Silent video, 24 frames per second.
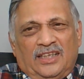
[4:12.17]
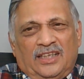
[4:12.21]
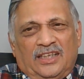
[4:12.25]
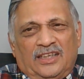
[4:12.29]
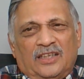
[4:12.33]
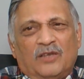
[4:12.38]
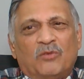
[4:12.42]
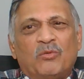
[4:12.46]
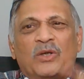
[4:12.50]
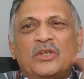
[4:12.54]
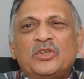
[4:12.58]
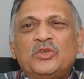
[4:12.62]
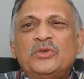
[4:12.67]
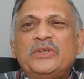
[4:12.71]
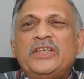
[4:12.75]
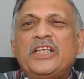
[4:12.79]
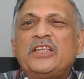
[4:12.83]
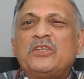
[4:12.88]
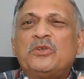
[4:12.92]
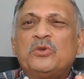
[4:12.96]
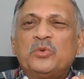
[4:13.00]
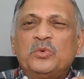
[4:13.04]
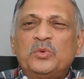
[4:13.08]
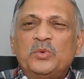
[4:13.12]
Now what you
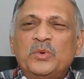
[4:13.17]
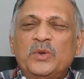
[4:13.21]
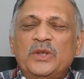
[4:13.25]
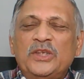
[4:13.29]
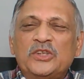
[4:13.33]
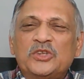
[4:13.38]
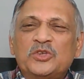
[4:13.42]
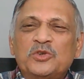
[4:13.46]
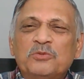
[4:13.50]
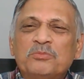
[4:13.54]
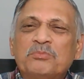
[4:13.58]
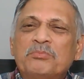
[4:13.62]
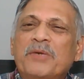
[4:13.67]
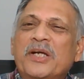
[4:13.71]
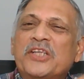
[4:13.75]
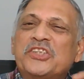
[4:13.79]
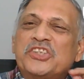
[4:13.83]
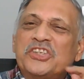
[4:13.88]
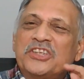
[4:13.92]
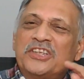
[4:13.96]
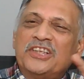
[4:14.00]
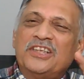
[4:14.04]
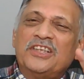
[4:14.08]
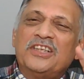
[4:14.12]
need to do is to
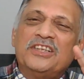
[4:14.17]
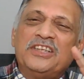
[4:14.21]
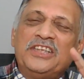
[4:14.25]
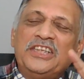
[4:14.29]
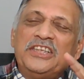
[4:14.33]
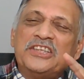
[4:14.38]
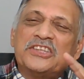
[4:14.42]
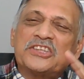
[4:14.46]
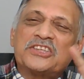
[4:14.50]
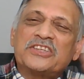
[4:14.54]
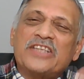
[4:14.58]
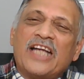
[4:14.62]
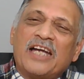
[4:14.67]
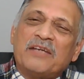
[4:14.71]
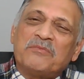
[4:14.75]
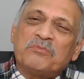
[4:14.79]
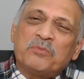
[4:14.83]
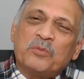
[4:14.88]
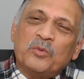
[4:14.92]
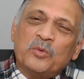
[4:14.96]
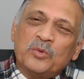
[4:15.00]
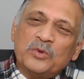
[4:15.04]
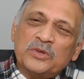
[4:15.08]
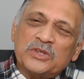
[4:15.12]
measure these
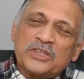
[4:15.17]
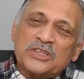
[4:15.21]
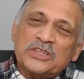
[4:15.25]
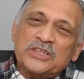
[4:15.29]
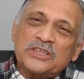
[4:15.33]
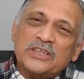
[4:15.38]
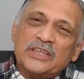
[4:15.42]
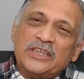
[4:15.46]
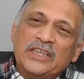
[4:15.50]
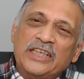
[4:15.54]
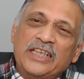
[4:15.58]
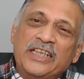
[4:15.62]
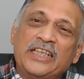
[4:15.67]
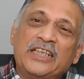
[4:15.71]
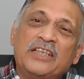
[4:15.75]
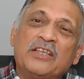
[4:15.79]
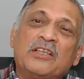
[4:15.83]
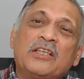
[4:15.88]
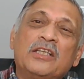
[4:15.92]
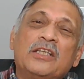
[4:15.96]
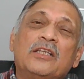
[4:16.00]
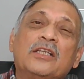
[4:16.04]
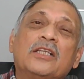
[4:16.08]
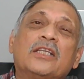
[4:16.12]
dipoles in
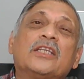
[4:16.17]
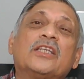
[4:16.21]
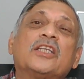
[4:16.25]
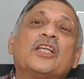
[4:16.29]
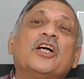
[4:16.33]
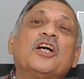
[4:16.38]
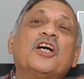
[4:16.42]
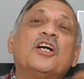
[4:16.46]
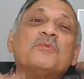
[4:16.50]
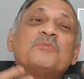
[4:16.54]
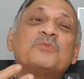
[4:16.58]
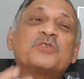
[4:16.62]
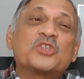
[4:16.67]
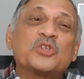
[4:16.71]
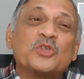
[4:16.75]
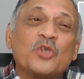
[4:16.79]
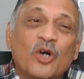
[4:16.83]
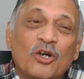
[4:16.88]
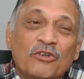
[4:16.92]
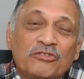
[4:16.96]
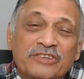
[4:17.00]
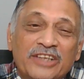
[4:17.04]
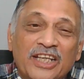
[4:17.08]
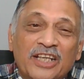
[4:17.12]
terms
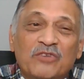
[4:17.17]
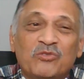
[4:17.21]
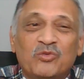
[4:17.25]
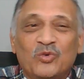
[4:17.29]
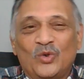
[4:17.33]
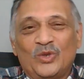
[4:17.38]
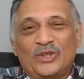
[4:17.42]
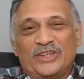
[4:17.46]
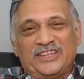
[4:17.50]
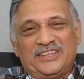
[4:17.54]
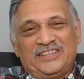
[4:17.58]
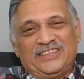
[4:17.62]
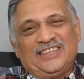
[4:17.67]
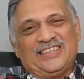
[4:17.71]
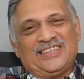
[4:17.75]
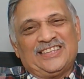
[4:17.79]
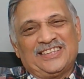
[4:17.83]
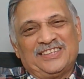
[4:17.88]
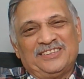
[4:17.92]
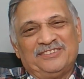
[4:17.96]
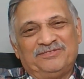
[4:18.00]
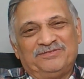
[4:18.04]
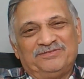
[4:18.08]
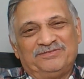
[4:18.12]
of their
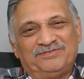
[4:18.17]
voltages